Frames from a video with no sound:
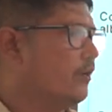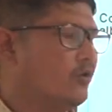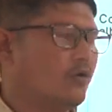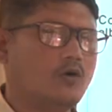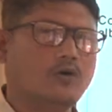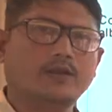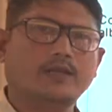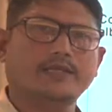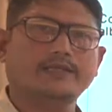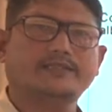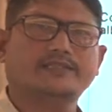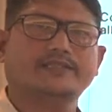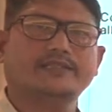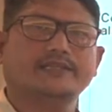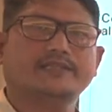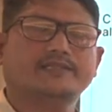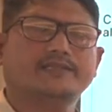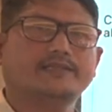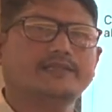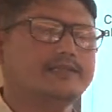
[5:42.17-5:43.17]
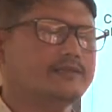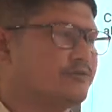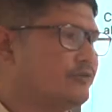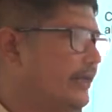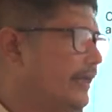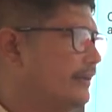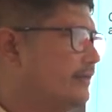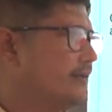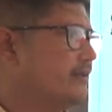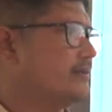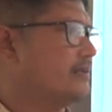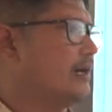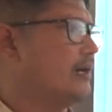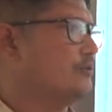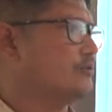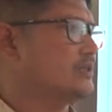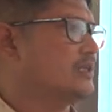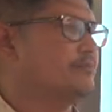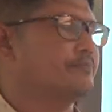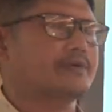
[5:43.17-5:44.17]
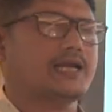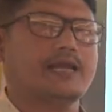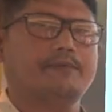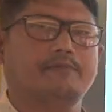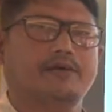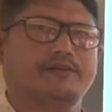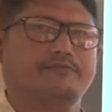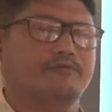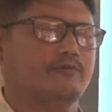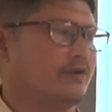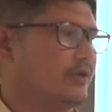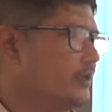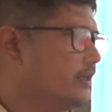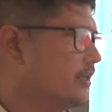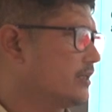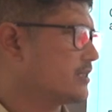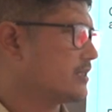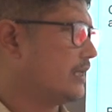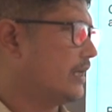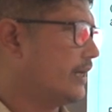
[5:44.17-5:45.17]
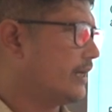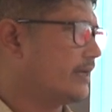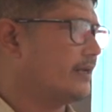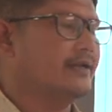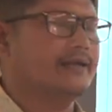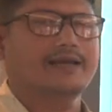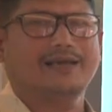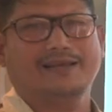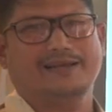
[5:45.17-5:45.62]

only 60 to 80,000 primary follicles are